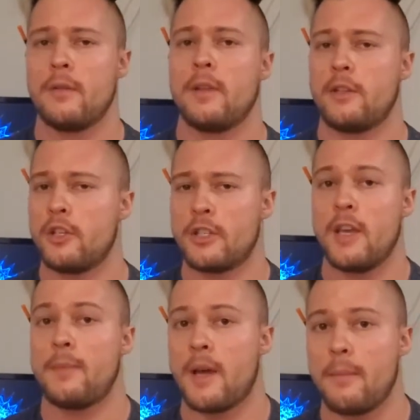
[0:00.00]
Just keep
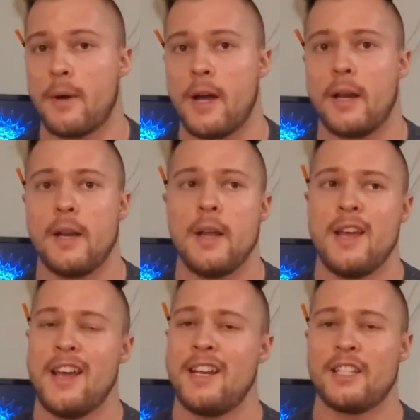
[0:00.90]
that in mind.
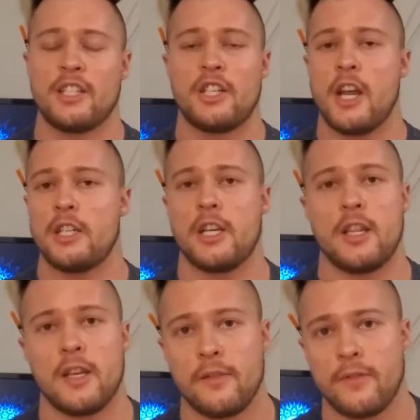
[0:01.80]
It doesn't change
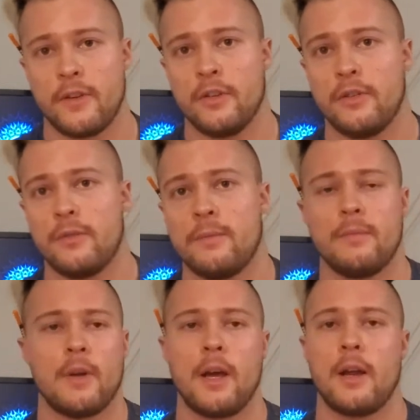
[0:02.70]
anything for you
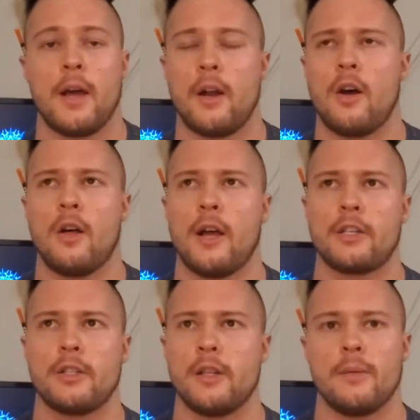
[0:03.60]
at all.
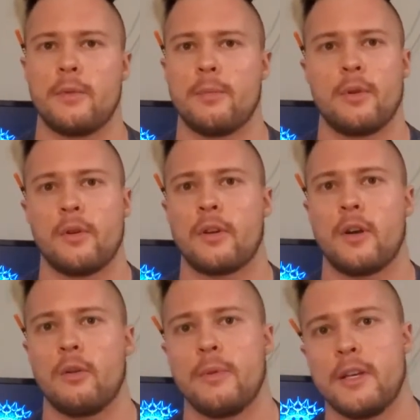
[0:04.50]
Actually, the protocol
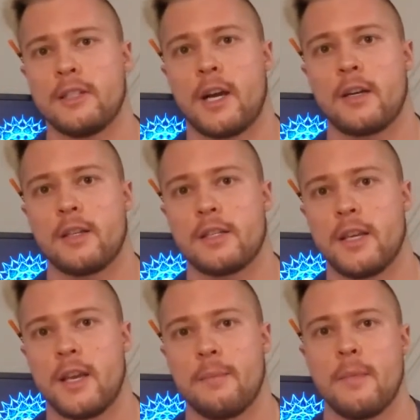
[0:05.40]
will be exactly the
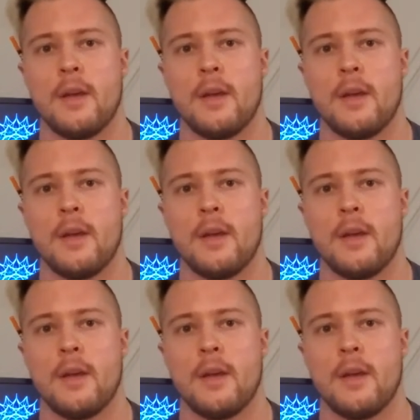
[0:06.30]
same.